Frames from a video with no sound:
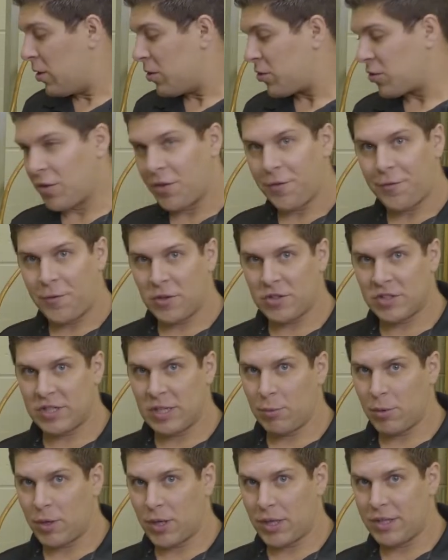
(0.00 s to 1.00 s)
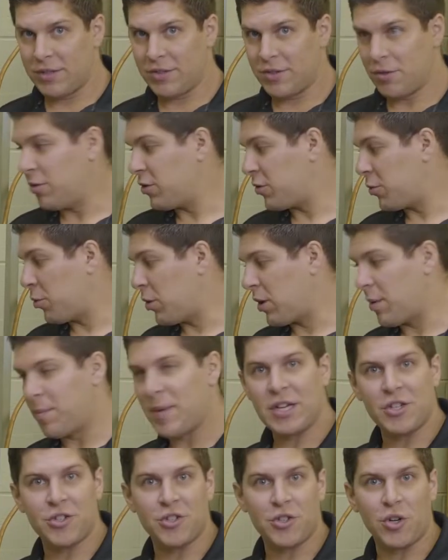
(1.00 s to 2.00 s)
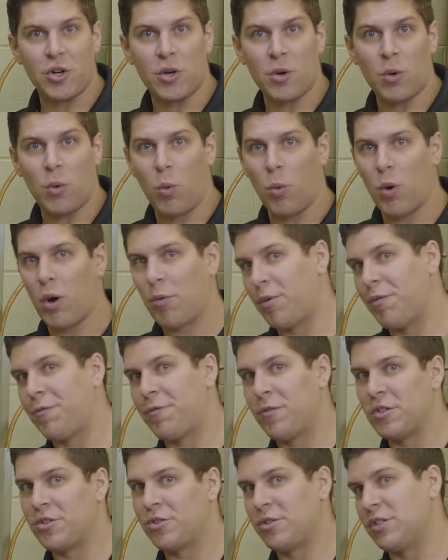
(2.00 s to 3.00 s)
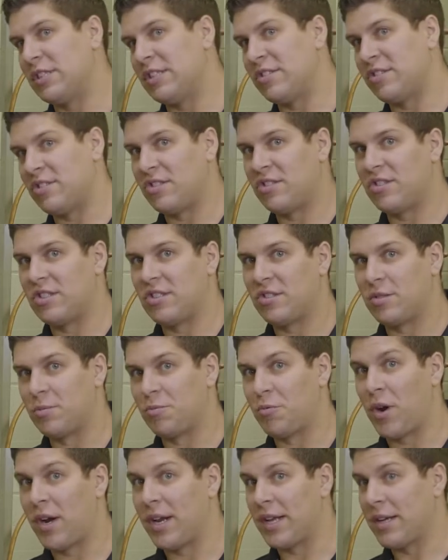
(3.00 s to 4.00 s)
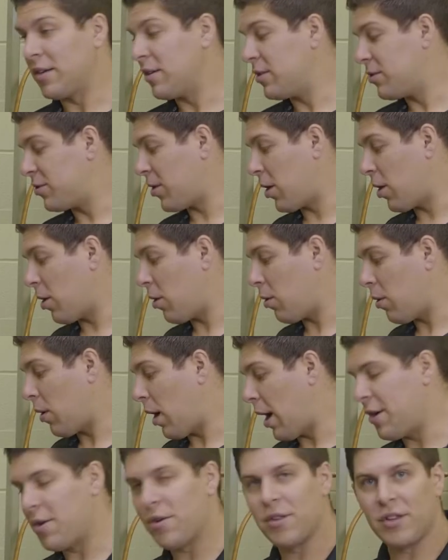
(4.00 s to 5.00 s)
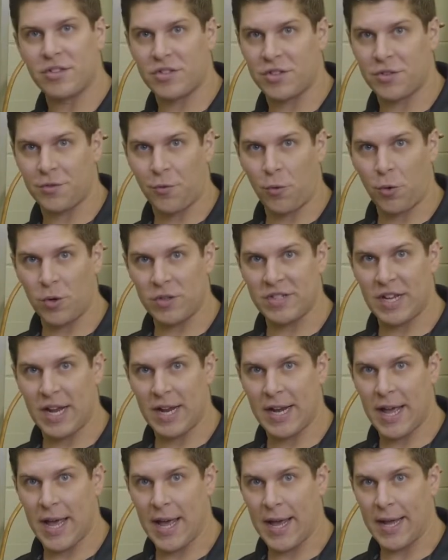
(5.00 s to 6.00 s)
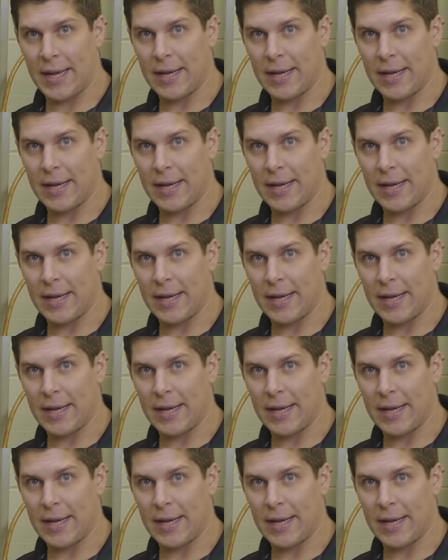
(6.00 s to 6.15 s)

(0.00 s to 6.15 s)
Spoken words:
So the first thing we're going to do is we want to make sure what refrigerant is the system running. So I know this is 410A.